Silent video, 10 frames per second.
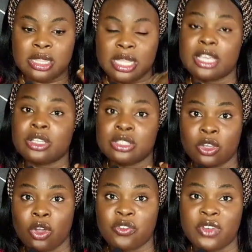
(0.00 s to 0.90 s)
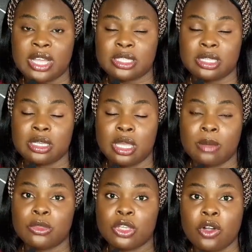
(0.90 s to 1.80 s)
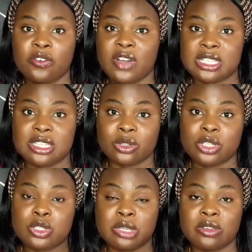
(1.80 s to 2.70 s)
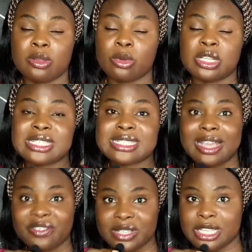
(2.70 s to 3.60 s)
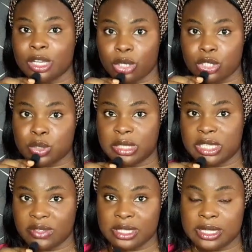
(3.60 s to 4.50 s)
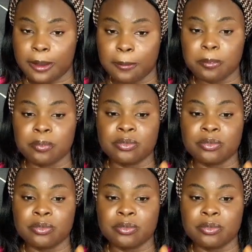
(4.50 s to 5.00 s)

that the offers you are going to give them, or the service you are going to be giving them.